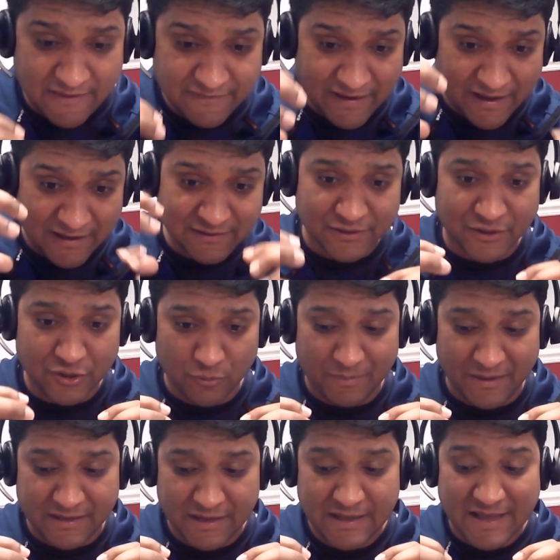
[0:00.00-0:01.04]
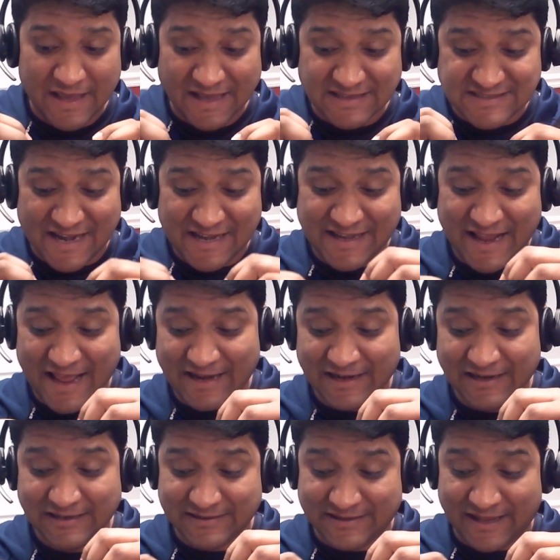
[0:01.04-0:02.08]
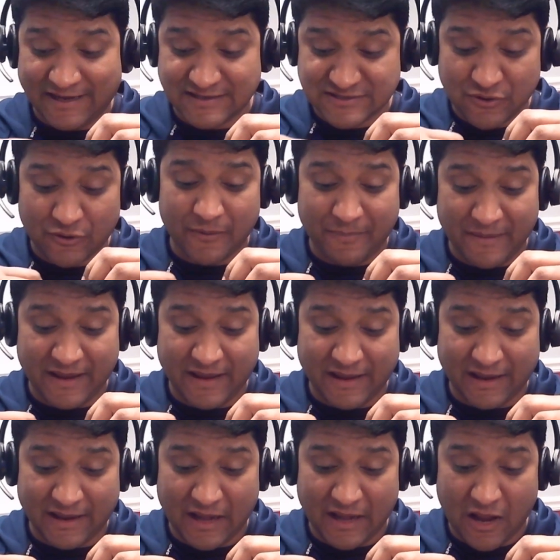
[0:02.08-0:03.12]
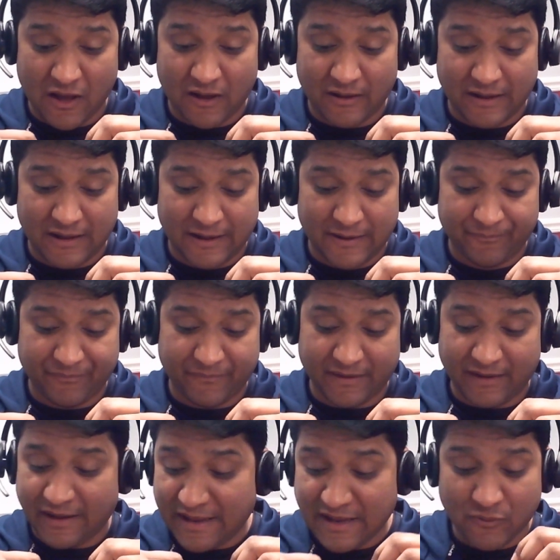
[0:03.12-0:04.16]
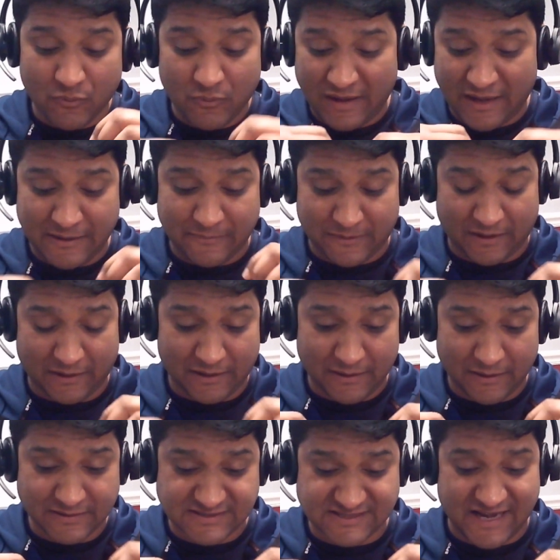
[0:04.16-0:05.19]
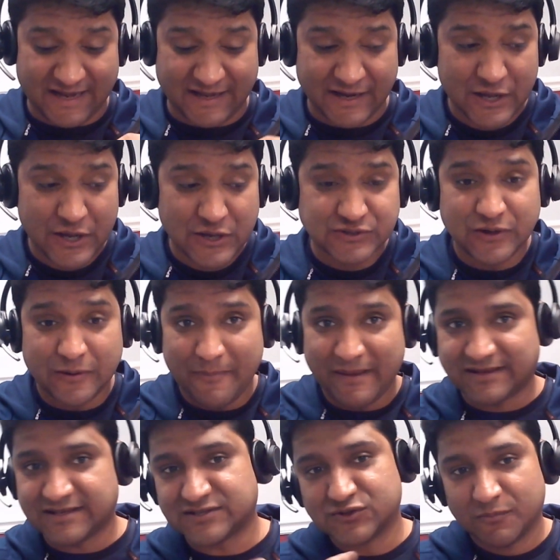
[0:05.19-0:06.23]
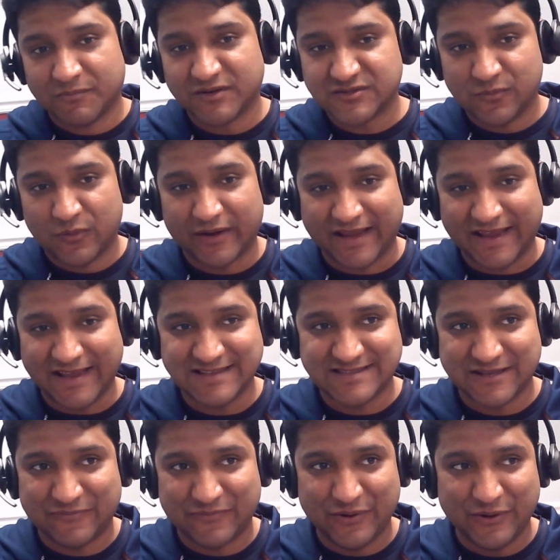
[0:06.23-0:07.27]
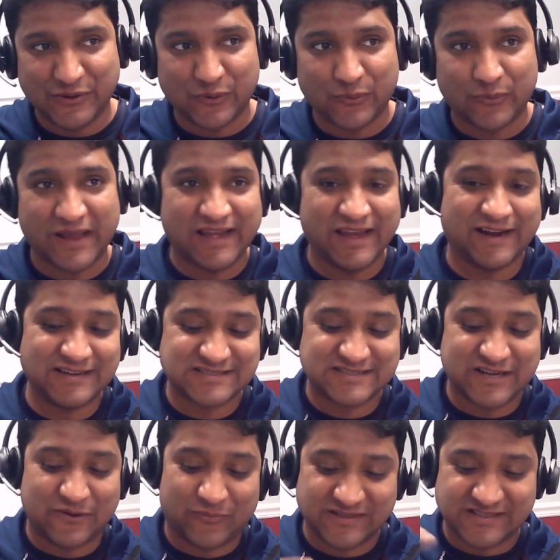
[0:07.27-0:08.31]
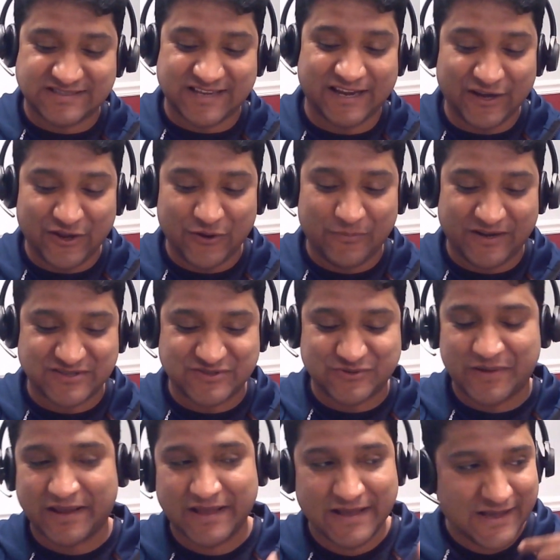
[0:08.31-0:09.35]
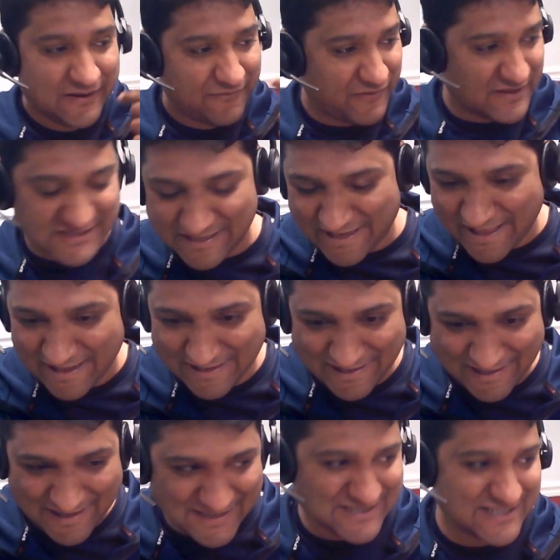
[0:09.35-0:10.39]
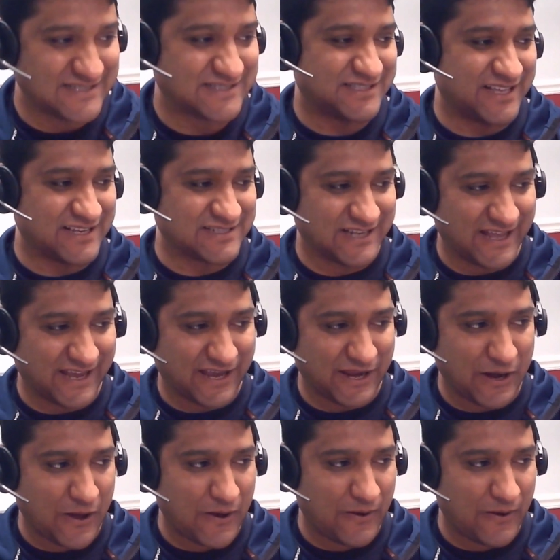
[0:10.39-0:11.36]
the other qubit is entangled that it's going to be, in an equivalent state. So it makes it so much more easier for you to quickly understand what the second qubit is doing, faster calculations, things like,